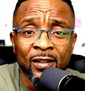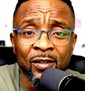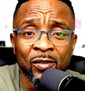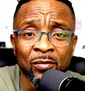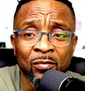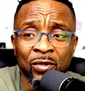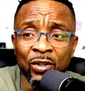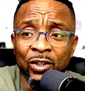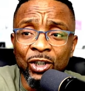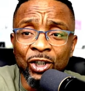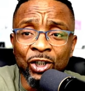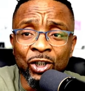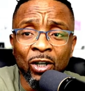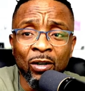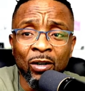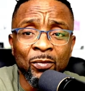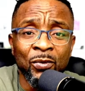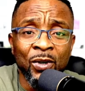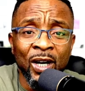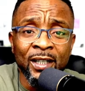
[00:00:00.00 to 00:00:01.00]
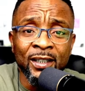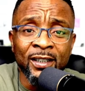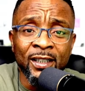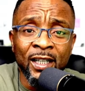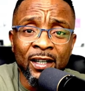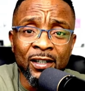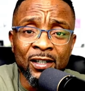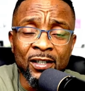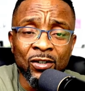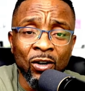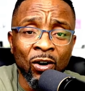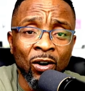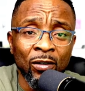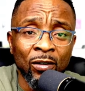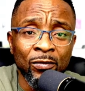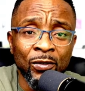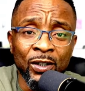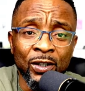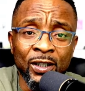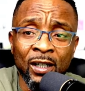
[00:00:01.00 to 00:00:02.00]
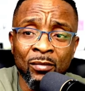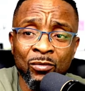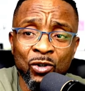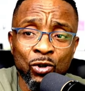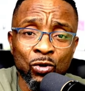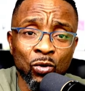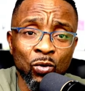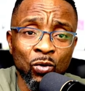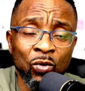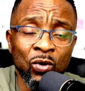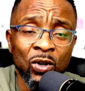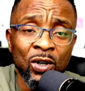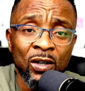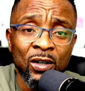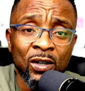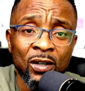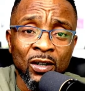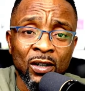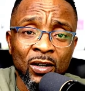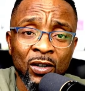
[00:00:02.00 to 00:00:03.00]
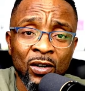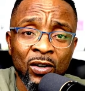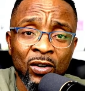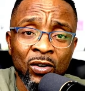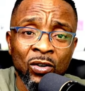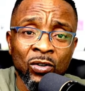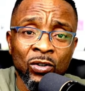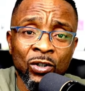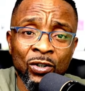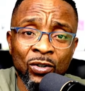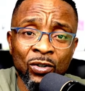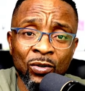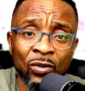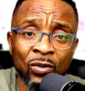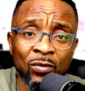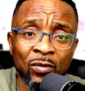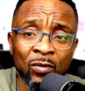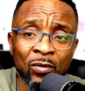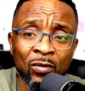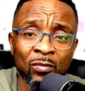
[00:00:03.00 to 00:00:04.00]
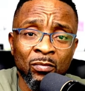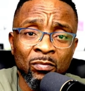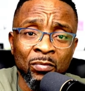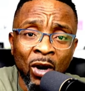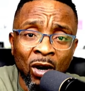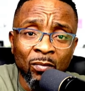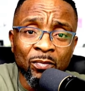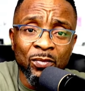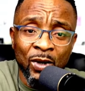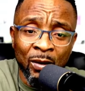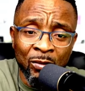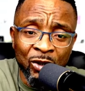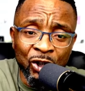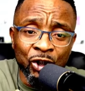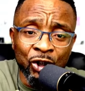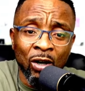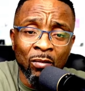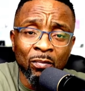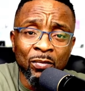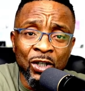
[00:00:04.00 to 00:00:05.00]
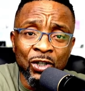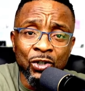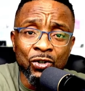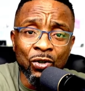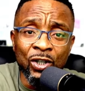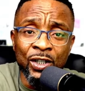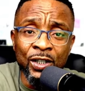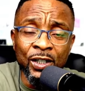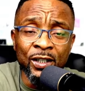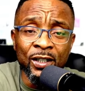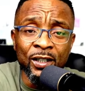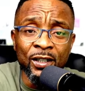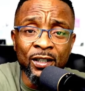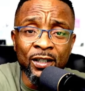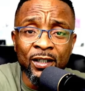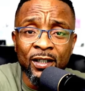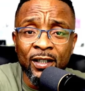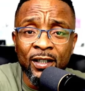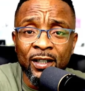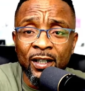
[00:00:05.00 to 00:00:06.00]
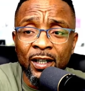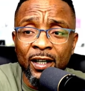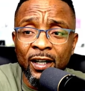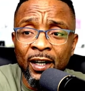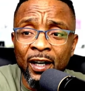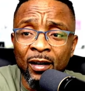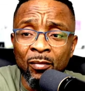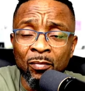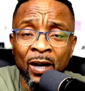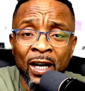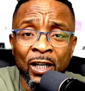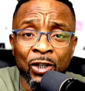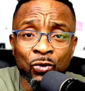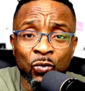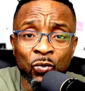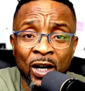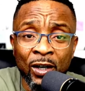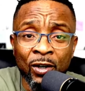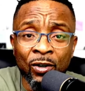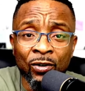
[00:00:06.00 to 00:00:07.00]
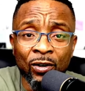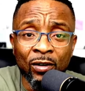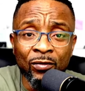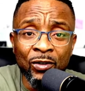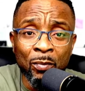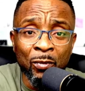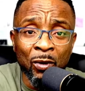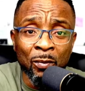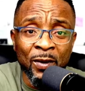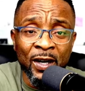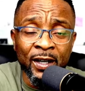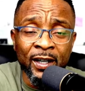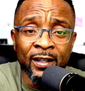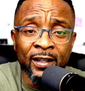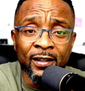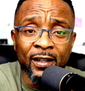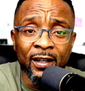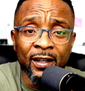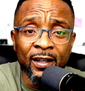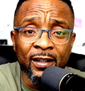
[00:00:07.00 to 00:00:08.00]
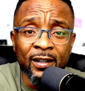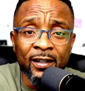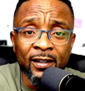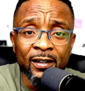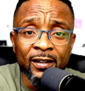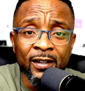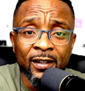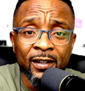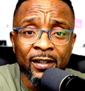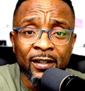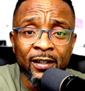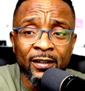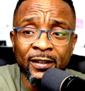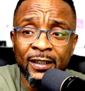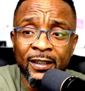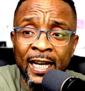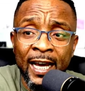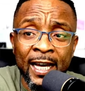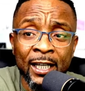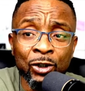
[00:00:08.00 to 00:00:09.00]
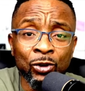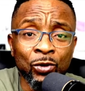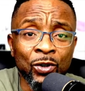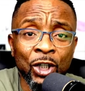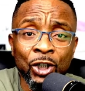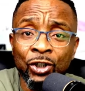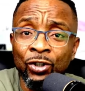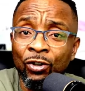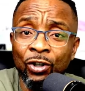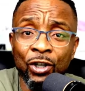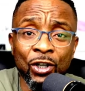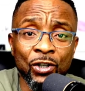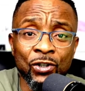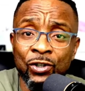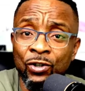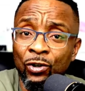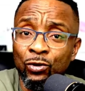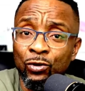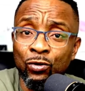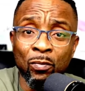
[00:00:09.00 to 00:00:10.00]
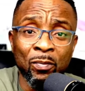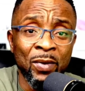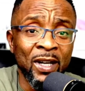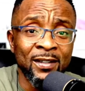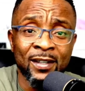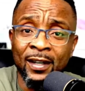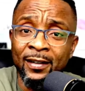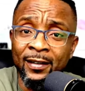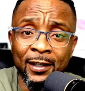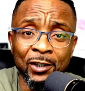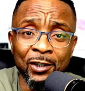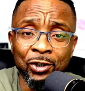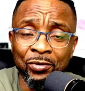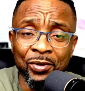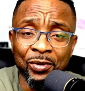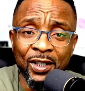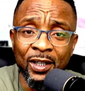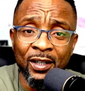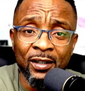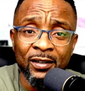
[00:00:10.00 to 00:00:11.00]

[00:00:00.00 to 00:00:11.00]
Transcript: But the job right there is all for them to, you know, jump into the bandwagon of the propaganda. Their education is not to better Nigeria.